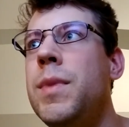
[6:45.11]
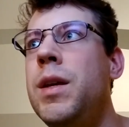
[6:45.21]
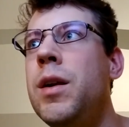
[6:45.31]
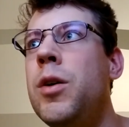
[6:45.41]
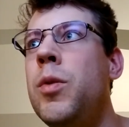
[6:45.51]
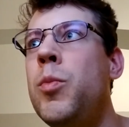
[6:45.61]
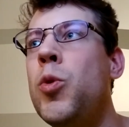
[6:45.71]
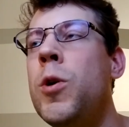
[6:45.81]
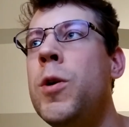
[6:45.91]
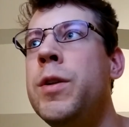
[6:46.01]
you know, a
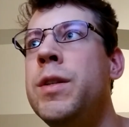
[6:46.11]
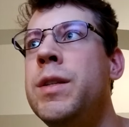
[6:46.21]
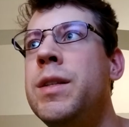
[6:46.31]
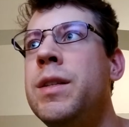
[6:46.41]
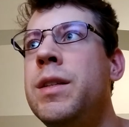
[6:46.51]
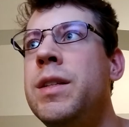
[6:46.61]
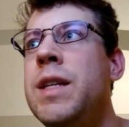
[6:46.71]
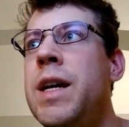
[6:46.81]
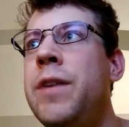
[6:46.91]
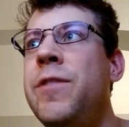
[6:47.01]
more
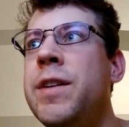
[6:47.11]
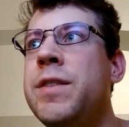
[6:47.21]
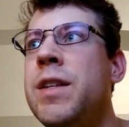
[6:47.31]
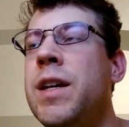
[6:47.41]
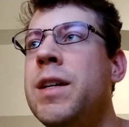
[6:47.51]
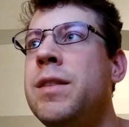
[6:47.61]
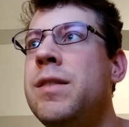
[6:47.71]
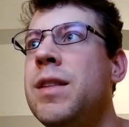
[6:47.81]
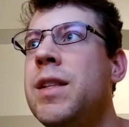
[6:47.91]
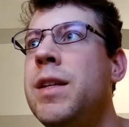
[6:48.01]
deific
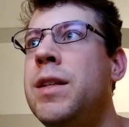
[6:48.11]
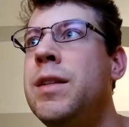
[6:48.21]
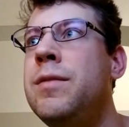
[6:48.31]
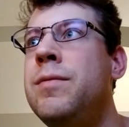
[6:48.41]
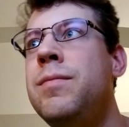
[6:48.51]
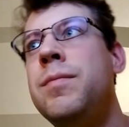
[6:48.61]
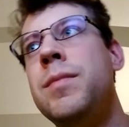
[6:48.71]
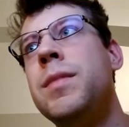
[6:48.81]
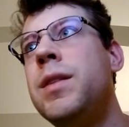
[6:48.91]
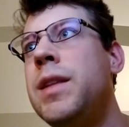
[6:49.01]
stance, and then
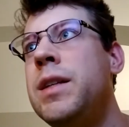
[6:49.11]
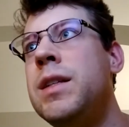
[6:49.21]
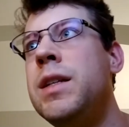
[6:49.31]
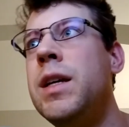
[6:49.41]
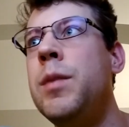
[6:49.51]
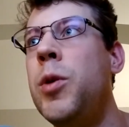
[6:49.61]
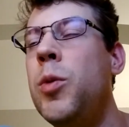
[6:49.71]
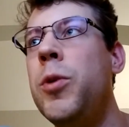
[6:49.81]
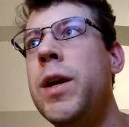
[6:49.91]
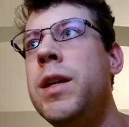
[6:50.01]
that didn't get
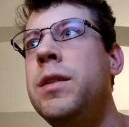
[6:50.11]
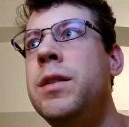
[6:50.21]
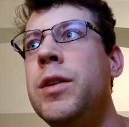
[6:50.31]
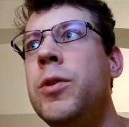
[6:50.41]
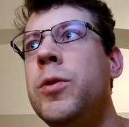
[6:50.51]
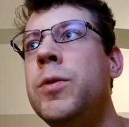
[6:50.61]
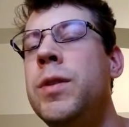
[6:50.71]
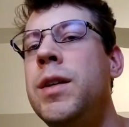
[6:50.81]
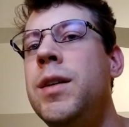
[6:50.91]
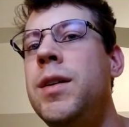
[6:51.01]
appropriated till
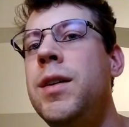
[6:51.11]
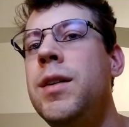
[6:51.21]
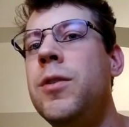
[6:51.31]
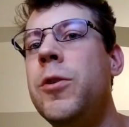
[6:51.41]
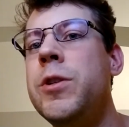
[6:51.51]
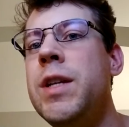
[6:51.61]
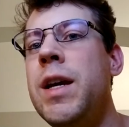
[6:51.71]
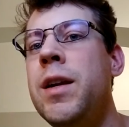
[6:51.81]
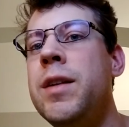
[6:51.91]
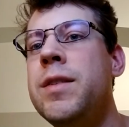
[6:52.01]

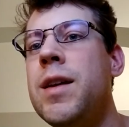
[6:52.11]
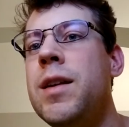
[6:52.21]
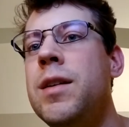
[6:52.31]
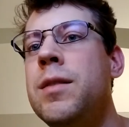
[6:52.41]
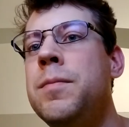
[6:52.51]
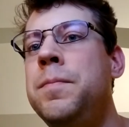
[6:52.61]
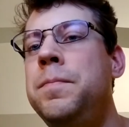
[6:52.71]
Christianity set in,